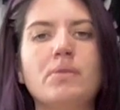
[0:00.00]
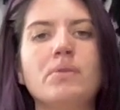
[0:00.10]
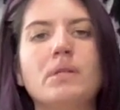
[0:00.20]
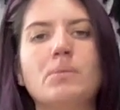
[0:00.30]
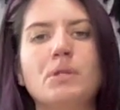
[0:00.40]

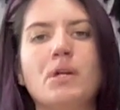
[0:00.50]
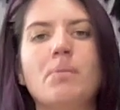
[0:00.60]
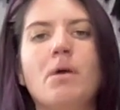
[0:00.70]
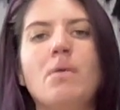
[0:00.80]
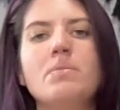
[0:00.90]
We're going to bring our
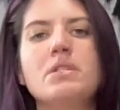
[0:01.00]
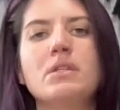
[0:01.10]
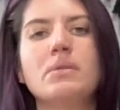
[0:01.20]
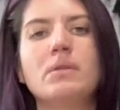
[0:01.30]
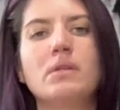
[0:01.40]
palms
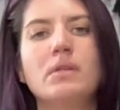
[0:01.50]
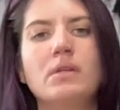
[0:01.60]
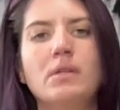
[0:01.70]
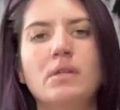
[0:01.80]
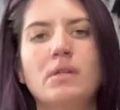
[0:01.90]
to
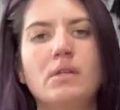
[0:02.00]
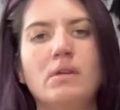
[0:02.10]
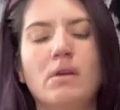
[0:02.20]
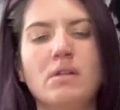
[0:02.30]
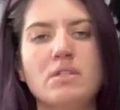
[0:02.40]

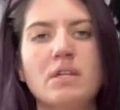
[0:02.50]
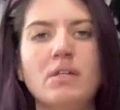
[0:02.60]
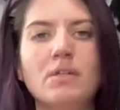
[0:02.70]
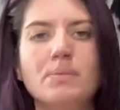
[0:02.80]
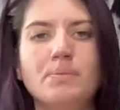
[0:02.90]
heart
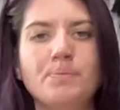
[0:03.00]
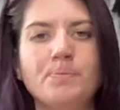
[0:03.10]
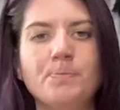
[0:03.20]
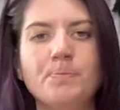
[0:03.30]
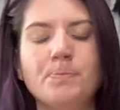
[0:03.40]
center.
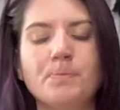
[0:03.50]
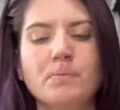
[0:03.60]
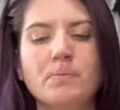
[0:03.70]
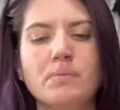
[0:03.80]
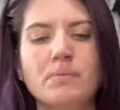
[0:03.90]

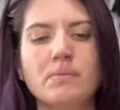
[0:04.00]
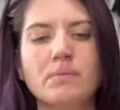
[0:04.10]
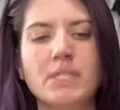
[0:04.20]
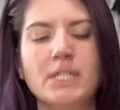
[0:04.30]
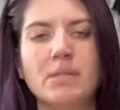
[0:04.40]

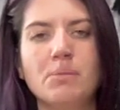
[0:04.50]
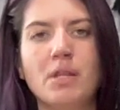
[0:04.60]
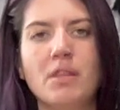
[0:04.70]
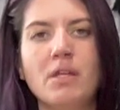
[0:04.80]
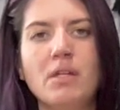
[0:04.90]
Take a deep
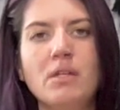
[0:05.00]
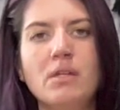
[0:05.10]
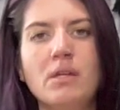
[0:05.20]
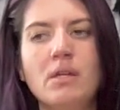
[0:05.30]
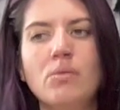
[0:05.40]
breath in. And
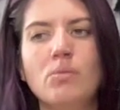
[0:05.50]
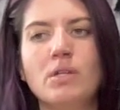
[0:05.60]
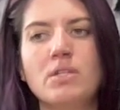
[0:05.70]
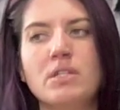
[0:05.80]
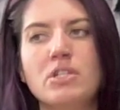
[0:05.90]
we're
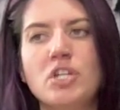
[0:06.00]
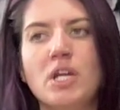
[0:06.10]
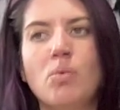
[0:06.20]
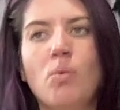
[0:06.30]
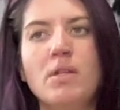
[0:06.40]
just going to
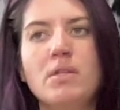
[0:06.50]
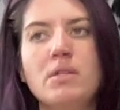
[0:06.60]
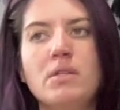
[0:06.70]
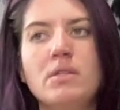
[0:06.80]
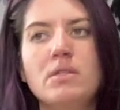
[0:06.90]
chant
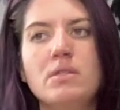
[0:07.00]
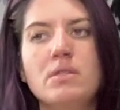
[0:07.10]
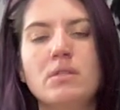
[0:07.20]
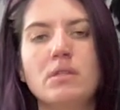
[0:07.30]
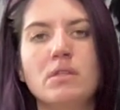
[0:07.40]
one
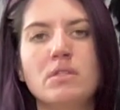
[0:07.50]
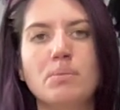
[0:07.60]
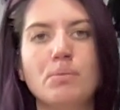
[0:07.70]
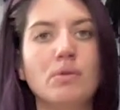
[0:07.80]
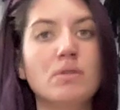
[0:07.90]

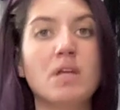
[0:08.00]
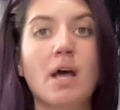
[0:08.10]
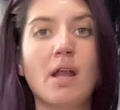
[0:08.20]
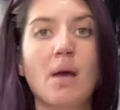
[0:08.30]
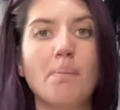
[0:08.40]
simple
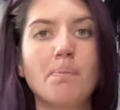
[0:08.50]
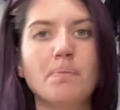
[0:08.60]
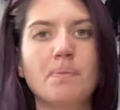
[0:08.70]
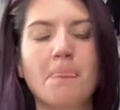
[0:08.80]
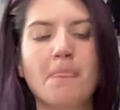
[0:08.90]
Satnam.
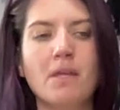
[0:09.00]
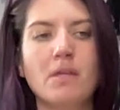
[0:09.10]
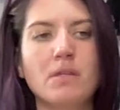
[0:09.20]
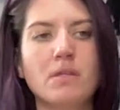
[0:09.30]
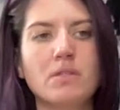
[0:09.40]

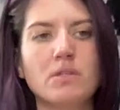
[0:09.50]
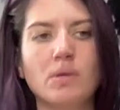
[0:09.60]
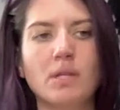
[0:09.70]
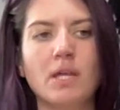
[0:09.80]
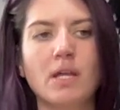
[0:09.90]
So
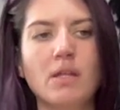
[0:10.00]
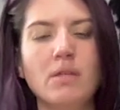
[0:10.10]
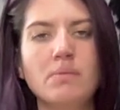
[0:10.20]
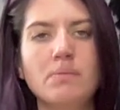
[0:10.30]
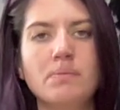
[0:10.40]
inhale in.